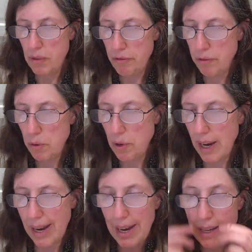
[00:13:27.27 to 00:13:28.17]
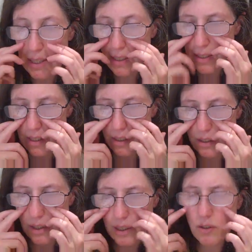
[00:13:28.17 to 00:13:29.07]
before. And,
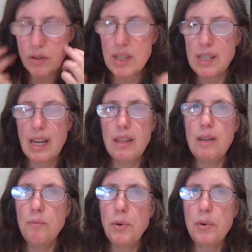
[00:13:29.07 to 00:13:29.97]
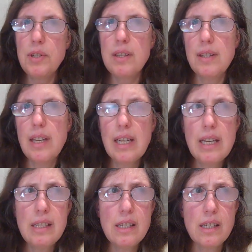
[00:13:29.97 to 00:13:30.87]
you know, I've got to say, the important thing
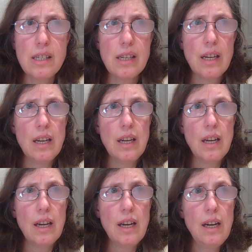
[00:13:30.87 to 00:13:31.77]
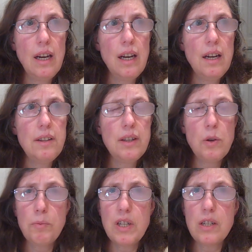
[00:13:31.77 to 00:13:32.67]
is the
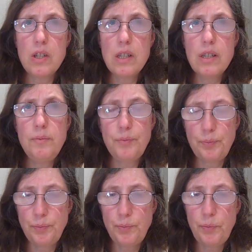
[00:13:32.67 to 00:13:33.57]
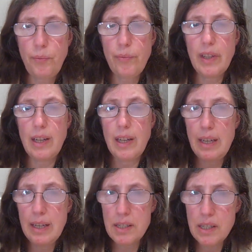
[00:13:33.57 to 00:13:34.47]
optician.
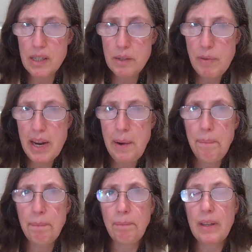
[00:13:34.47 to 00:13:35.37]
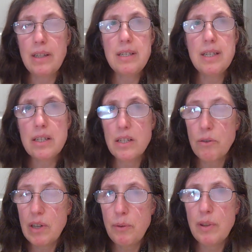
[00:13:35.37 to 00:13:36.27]
He listened to me. He didn't
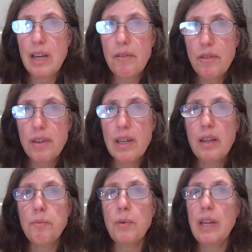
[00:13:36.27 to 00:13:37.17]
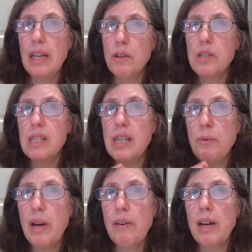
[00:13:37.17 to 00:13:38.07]
agree with everything, but he could
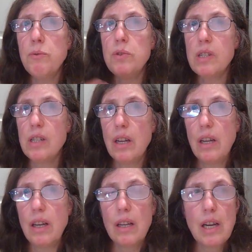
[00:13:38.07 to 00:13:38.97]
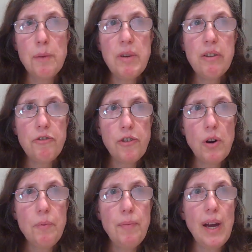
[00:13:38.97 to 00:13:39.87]
see where I was coming
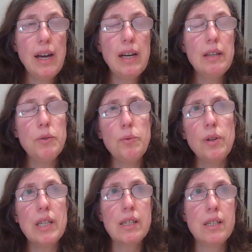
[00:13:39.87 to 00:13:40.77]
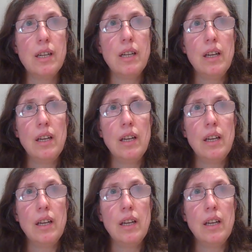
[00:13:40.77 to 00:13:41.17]
from and what,